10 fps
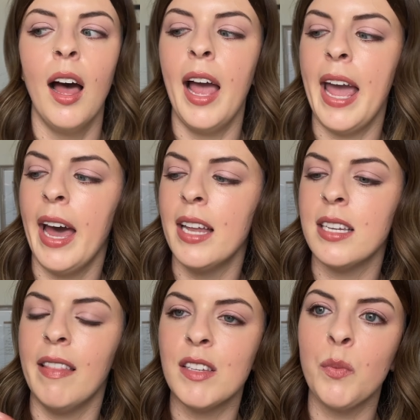And
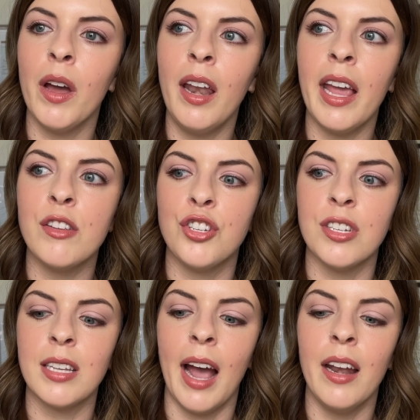this one is
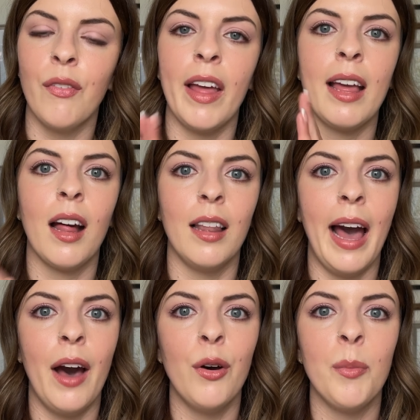just kind of like cloud,